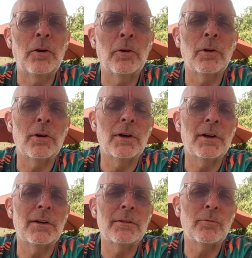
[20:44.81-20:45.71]

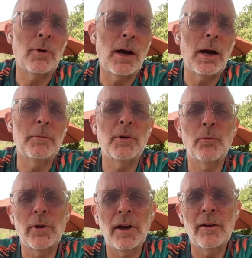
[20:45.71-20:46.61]
or robbed or
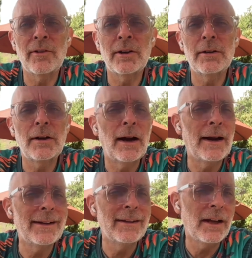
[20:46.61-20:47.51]
whatever.
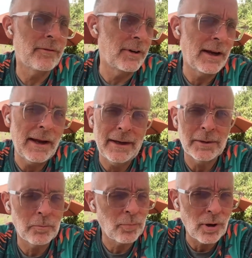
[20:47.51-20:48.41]
I never had
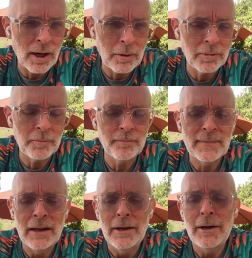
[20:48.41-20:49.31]
a problem.
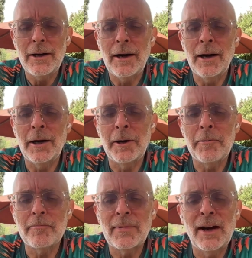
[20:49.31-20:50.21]

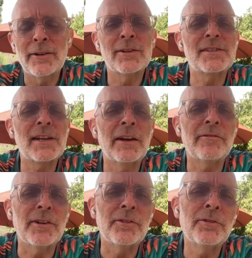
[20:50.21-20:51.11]
Under
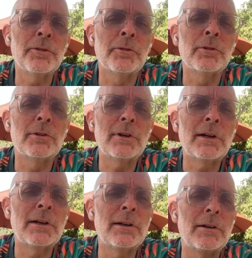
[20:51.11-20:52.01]
safety too,
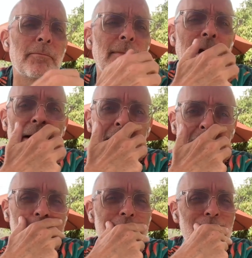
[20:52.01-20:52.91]
I
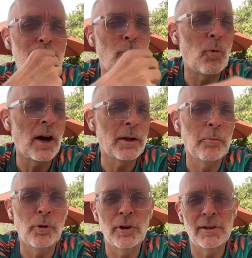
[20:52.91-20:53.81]
want to
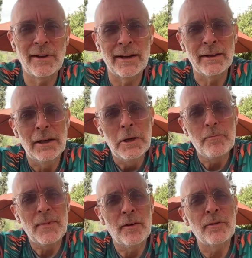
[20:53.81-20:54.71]
put like
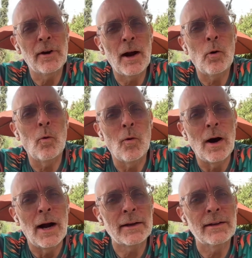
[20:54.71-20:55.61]
if you're out
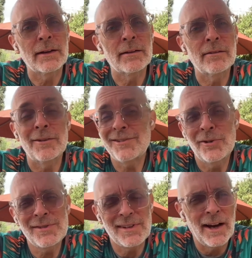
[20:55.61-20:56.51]
walking, there's
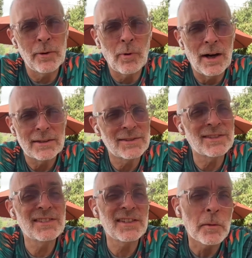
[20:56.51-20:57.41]
no sidewalks.
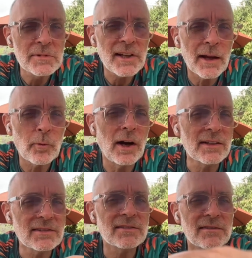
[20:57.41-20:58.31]
There's some
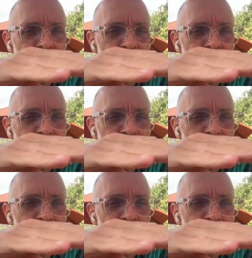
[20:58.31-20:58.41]
sidewalks